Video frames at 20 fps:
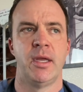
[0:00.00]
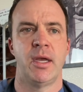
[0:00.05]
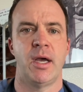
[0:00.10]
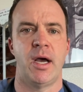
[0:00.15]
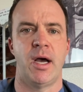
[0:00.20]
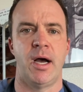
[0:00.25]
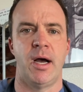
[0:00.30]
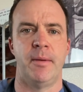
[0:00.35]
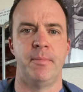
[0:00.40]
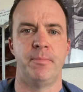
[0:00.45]

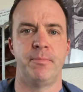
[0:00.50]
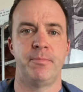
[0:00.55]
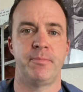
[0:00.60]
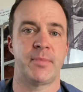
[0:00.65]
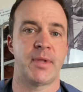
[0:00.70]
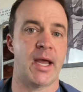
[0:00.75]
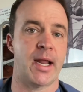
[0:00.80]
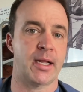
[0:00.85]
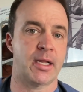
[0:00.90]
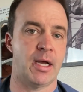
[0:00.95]

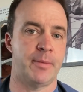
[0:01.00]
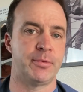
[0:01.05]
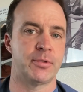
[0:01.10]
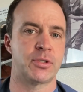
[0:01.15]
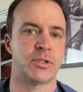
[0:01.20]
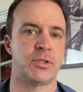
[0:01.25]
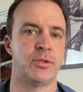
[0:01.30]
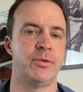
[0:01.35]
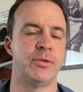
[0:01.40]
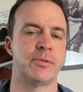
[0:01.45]
Got a couple
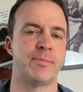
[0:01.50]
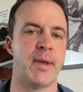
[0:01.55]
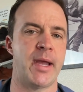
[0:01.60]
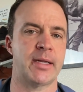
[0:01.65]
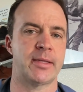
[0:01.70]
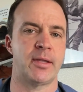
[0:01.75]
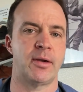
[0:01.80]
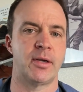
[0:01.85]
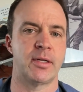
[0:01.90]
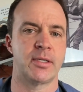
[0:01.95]
shoes
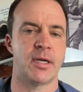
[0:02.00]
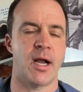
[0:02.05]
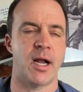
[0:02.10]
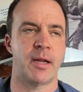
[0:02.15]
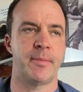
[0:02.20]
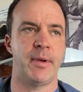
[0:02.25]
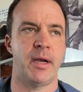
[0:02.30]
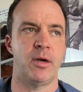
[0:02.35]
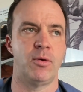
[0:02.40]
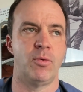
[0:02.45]
back there to talk
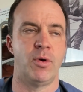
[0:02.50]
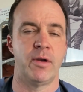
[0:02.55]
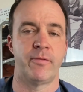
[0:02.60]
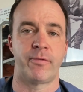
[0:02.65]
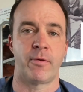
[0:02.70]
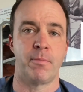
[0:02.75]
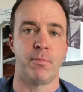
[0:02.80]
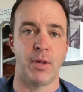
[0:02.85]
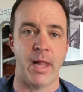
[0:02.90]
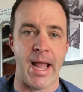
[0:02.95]
about. One
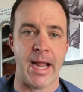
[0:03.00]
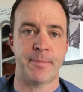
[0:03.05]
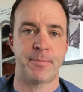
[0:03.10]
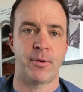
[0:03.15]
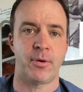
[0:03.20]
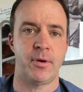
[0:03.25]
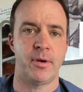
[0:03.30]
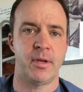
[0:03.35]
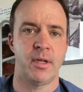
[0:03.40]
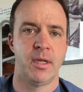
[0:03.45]
from
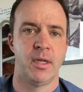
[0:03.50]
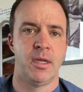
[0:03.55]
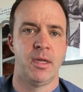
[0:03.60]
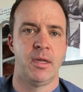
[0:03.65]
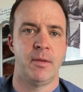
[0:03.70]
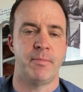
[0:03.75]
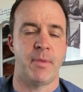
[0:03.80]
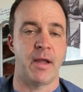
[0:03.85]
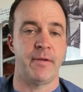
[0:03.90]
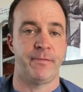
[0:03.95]
Blackbird,
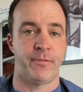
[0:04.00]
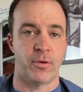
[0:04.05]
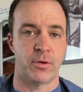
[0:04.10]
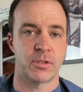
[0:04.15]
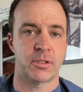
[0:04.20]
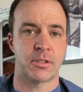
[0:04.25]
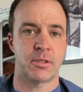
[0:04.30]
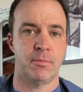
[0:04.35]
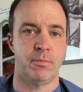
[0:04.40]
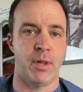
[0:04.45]
my
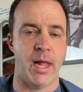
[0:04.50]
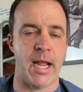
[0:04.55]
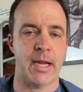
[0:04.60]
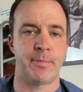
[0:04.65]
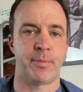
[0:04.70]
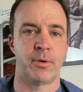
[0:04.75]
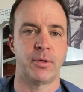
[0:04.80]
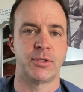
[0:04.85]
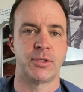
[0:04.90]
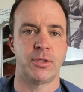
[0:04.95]
first
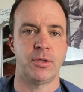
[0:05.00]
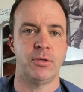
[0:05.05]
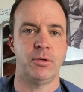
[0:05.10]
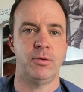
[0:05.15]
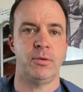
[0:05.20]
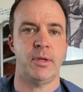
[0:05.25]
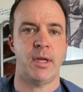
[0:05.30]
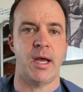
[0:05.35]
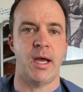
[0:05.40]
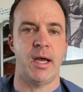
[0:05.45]
Blackbird
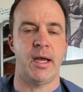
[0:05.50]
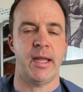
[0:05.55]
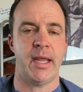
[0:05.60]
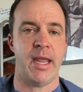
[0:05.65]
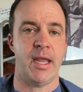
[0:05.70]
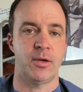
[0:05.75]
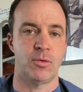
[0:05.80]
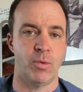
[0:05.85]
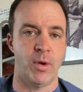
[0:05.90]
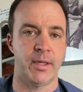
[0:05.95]
shoe,
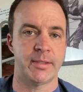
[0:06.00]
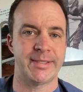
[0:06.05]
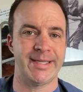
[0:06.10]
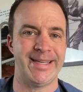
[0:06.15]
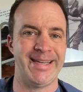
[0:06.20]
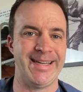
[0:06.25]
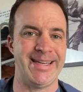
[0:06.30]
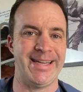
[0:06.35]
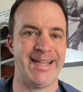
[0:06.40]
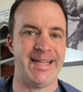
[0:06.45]
hand welted
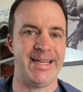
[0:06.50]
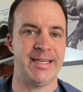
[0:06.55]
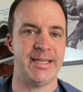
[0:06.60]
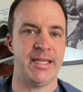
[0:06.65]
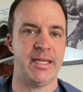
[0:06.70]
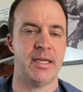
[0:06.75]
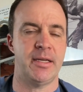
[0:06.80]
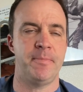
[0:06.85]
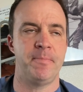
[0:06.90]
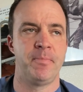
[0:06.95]
in
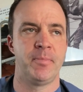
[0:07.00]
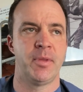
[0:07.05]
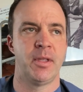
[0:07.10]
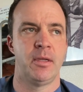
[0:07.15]
India.